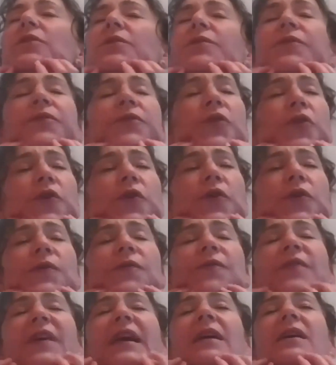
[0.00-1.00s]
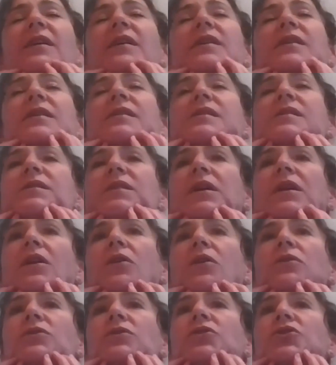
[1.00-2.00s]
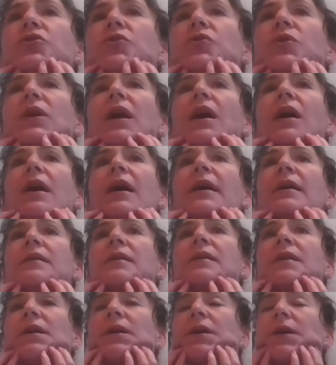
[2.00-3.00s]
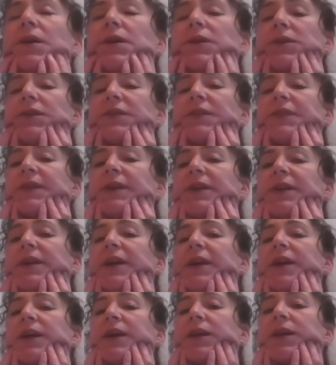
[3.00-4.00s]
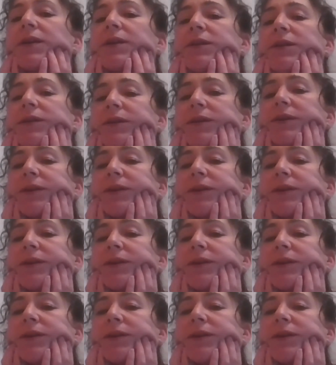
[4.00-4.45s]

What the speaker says: your 4 fingers along the jawline, sink in